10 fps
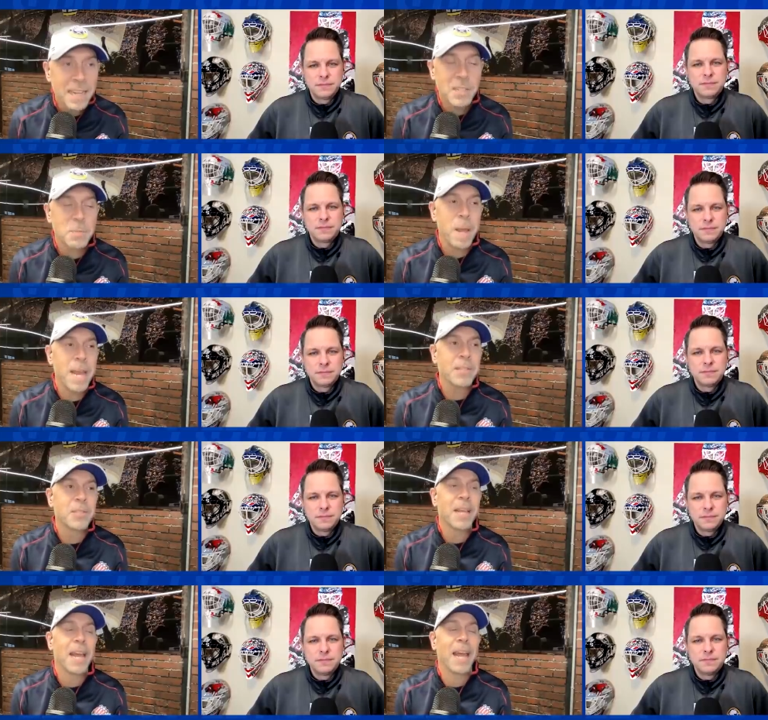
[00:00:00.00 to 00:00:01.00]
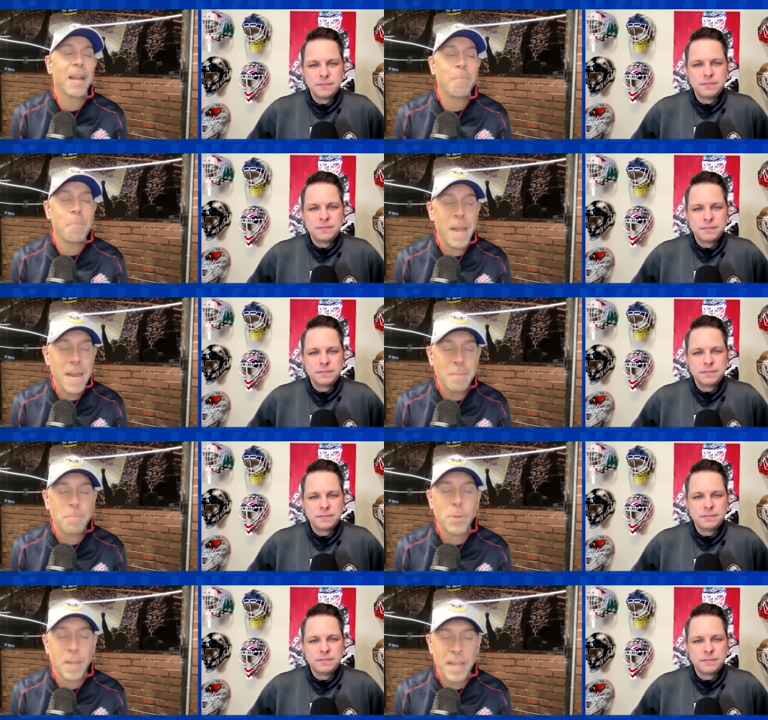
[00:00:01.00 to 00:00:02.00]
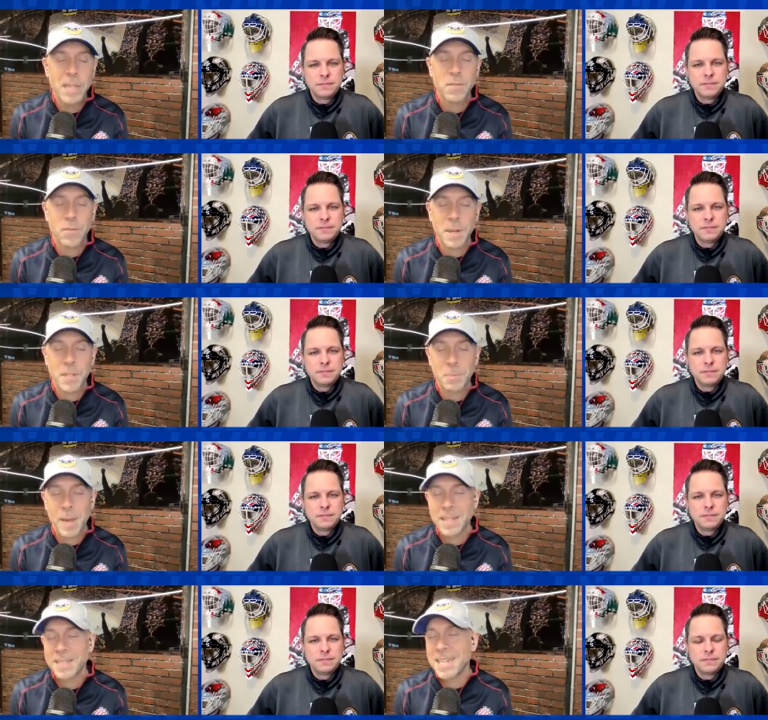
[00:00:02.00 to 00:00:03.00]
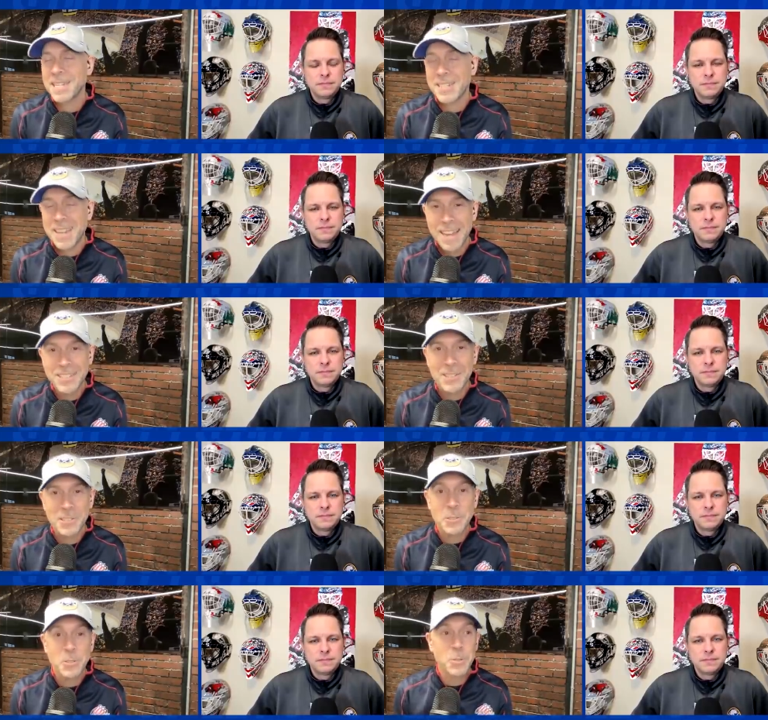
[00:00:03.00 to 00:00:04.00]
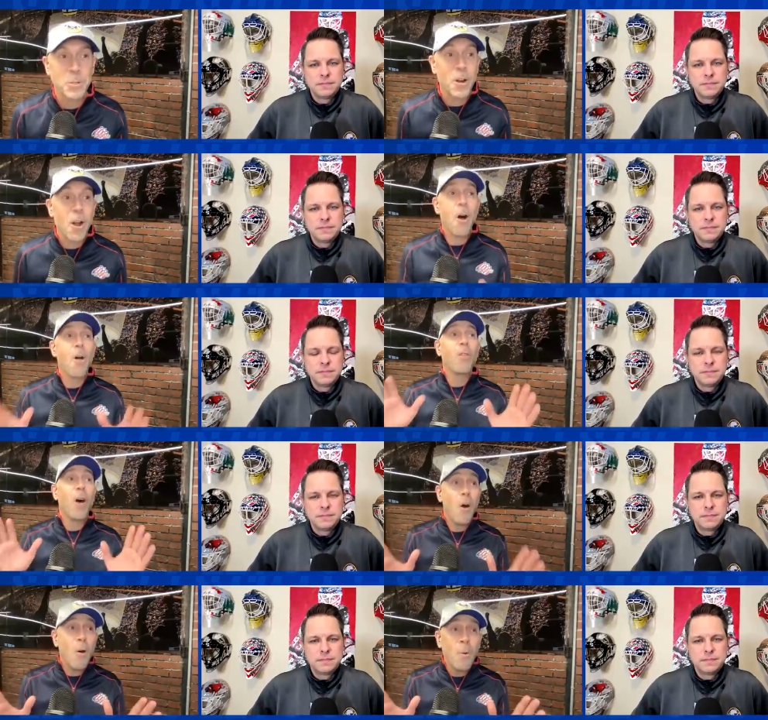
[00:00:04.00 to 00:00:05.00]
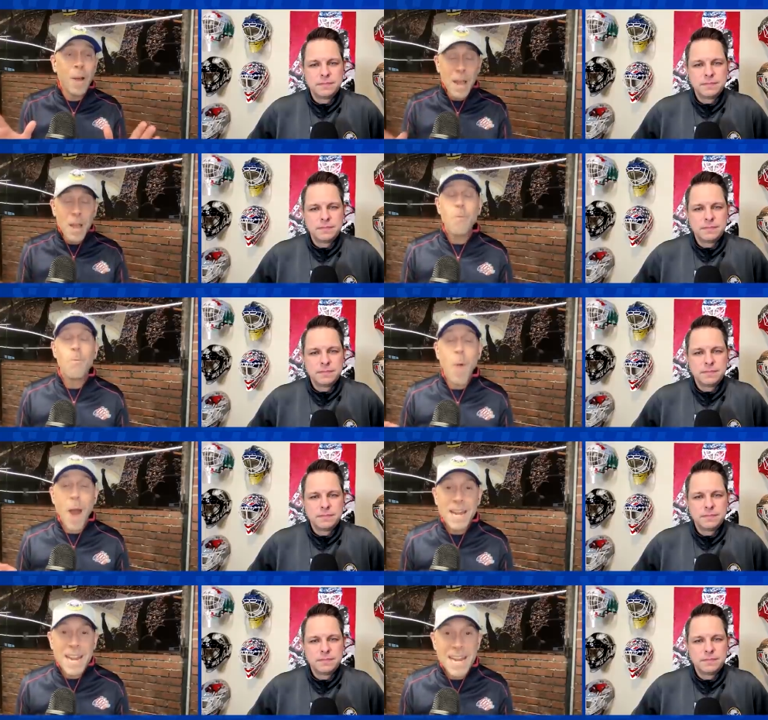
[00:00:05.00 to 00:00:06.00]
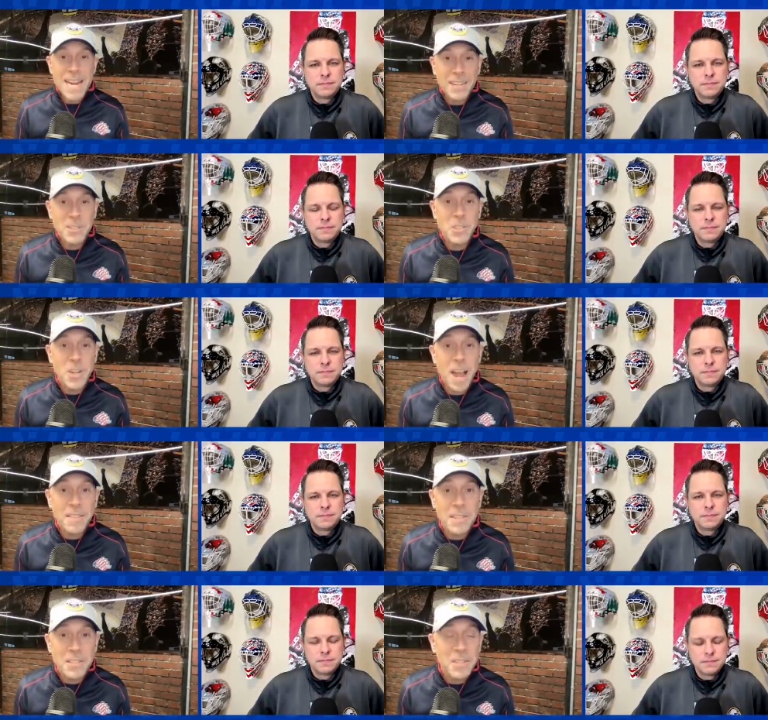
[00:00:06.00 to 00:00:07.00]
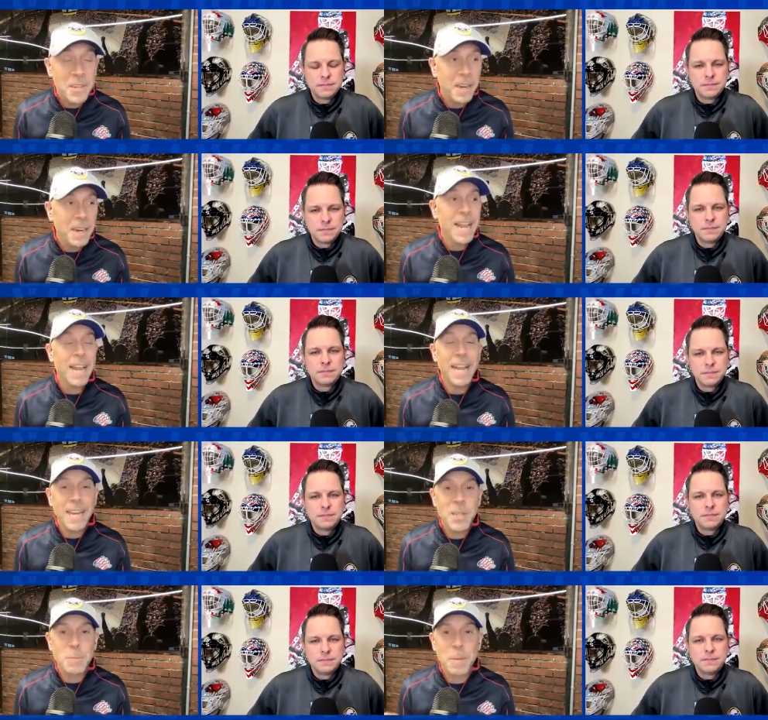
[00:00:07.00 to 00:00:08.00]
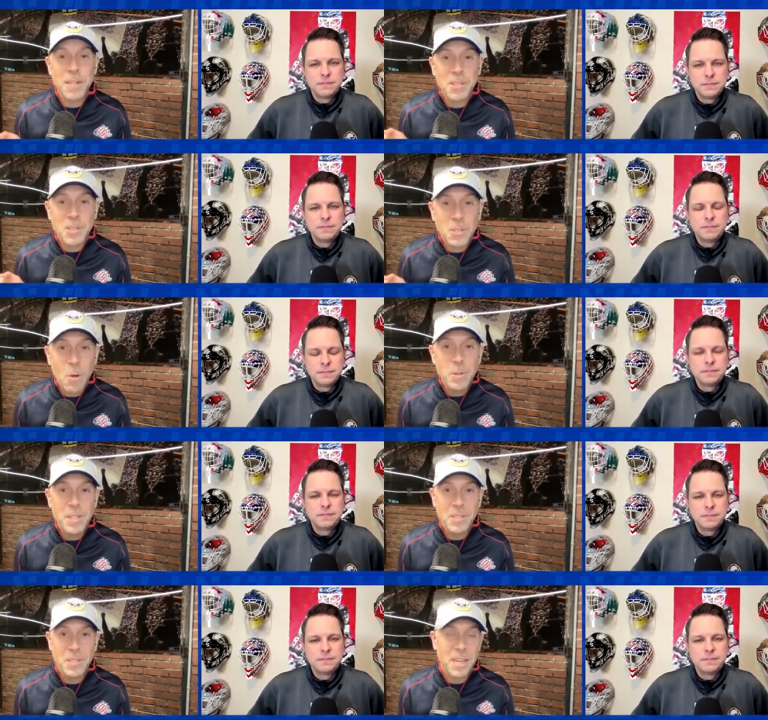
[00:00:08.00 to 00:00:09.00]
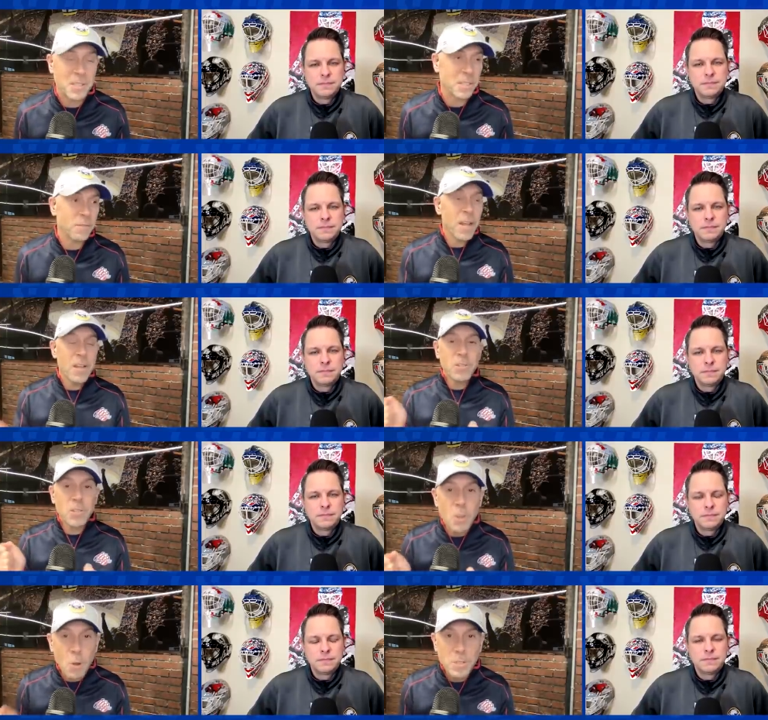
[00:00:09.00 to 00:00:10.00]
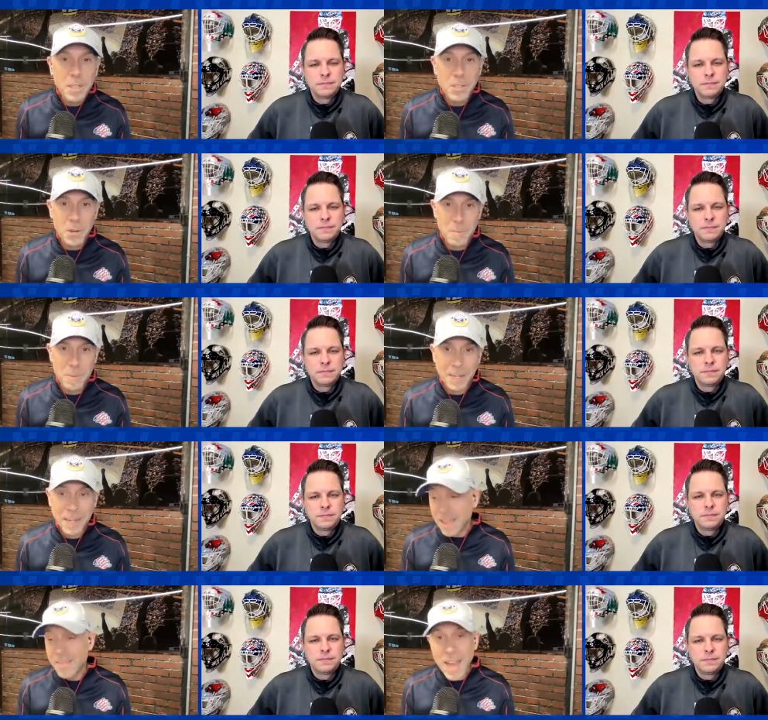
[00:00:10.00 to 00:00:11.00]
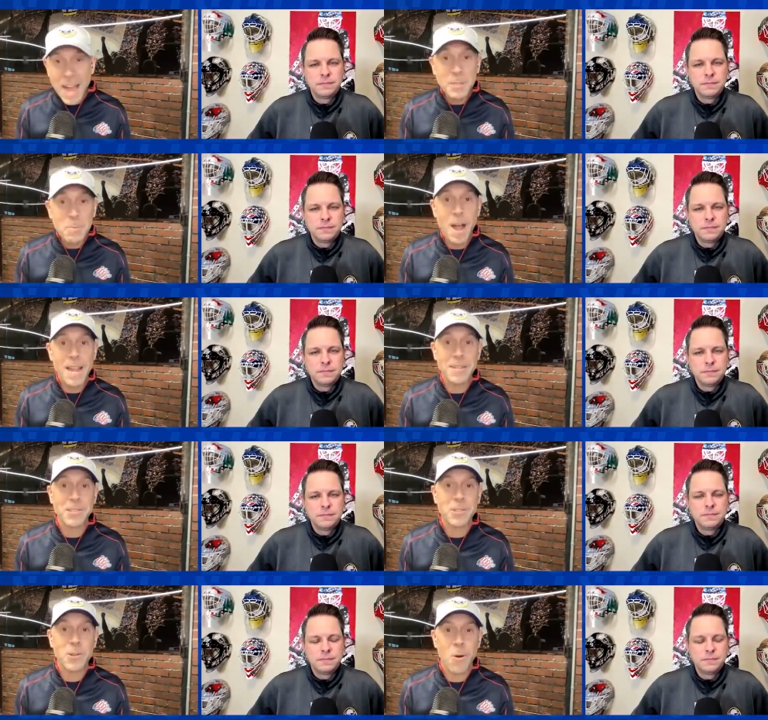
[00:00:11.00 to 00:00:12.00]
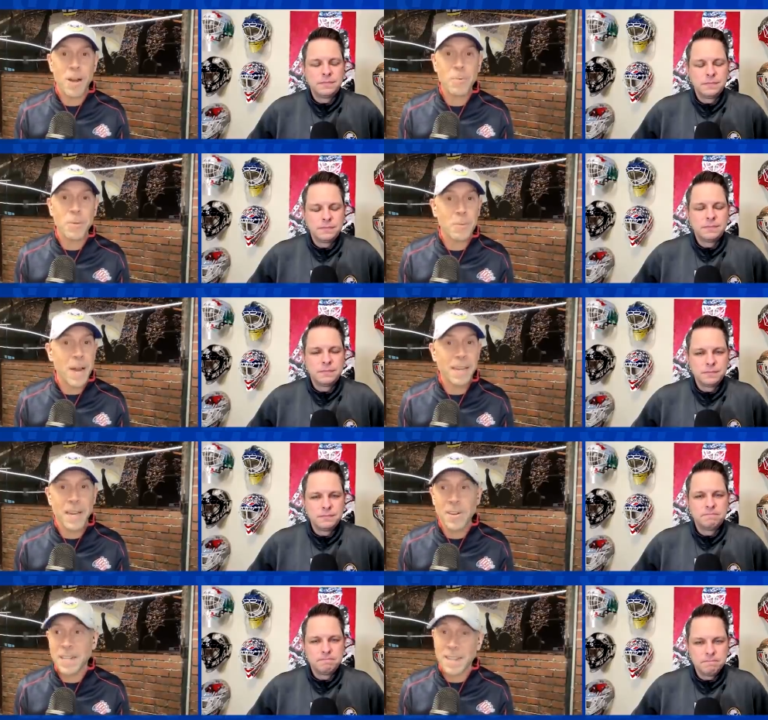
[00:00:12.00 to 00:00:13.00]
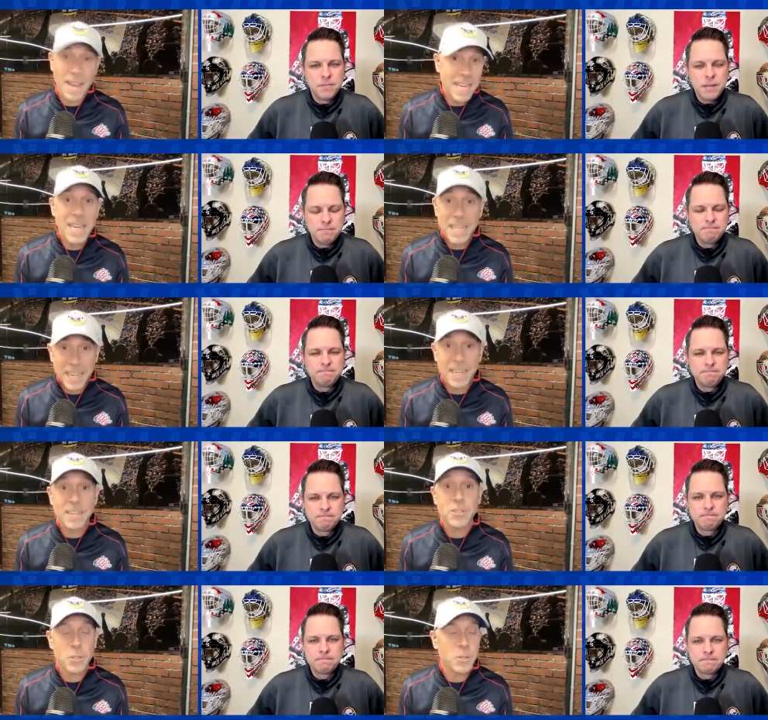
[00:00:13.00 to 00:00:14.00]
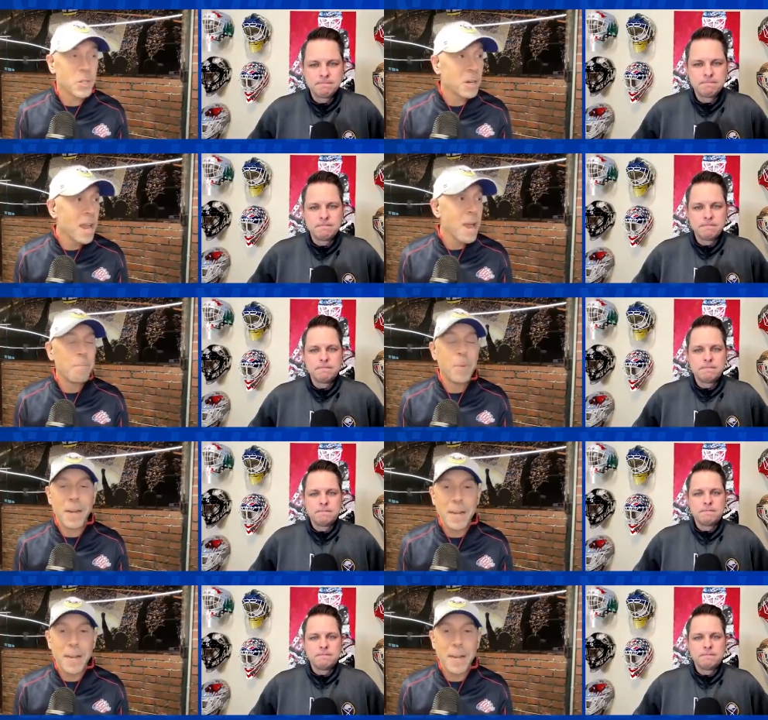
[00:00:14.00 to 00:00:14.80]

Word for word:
Speaker 1: his mates and make plays for his mates. He's not just a shooter, although when he has shot this year, it has been so decisive, so determined. That's why he's scoring with regularity like he did in junior, but